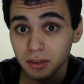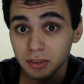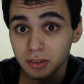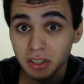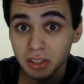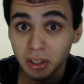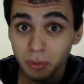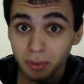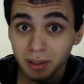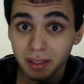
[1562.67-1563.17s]

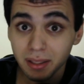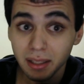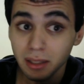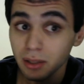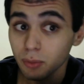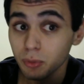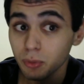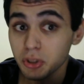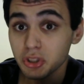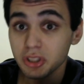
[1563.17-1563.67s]

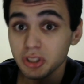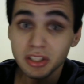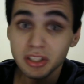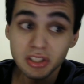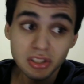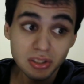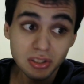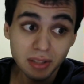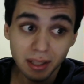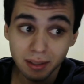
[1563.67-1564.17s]
tyranny, which
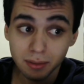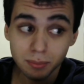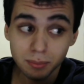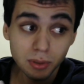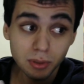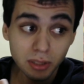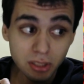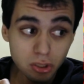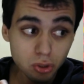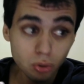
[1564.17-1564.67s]
leads then
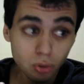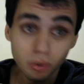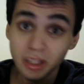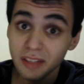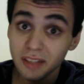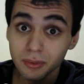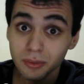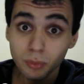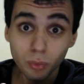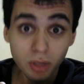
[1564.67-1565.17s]
leads to
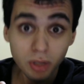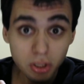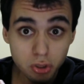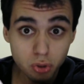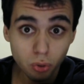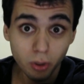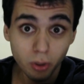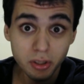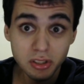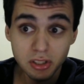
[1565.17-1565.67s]
even worse
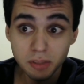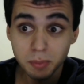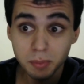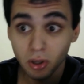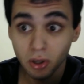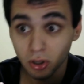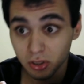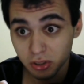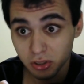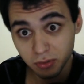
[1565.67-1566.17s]
choices
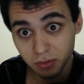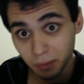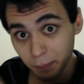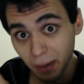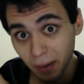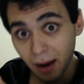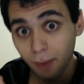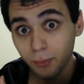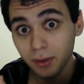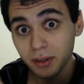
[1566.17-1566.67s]
because of the
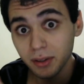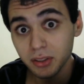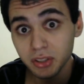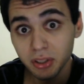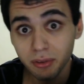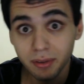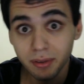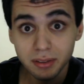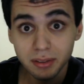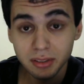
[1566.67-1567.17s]
power
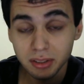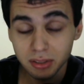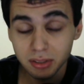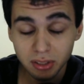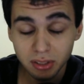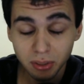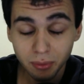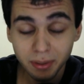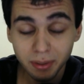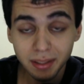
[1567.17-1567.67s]

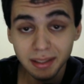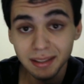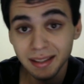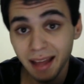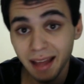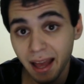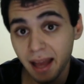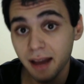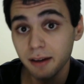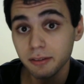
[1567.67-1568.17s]
tyranny can
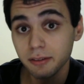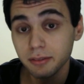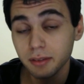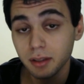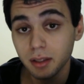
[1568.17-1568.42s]
have